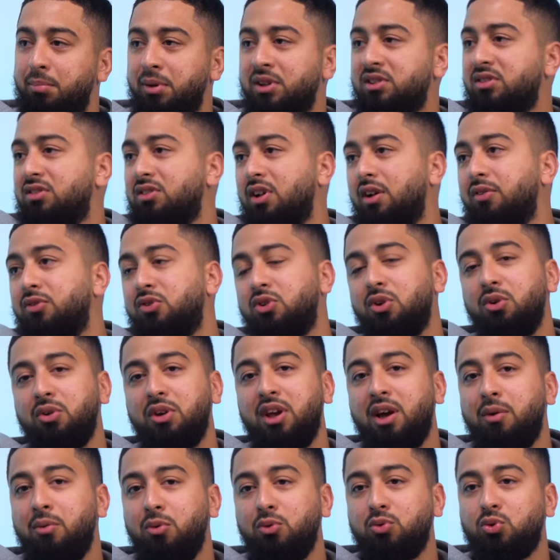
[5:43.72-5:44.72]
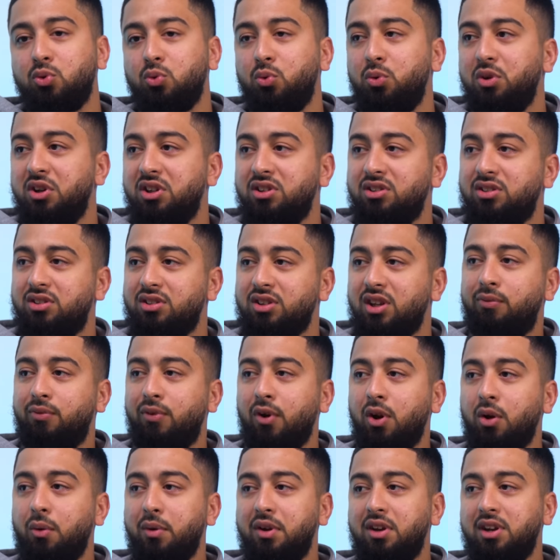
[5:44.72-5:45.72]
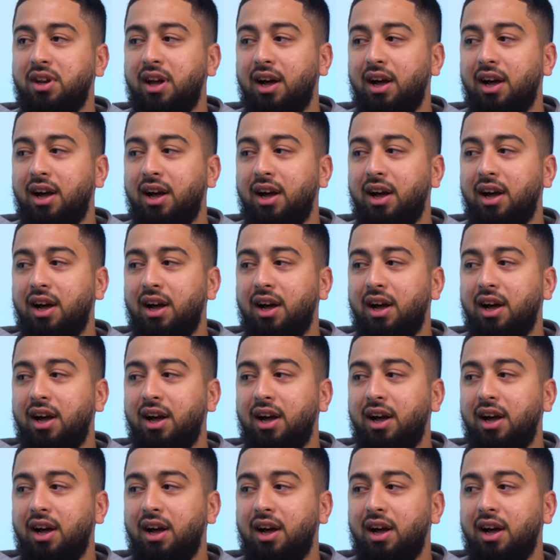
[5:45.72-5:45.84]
pissed off. So yeah, we was always following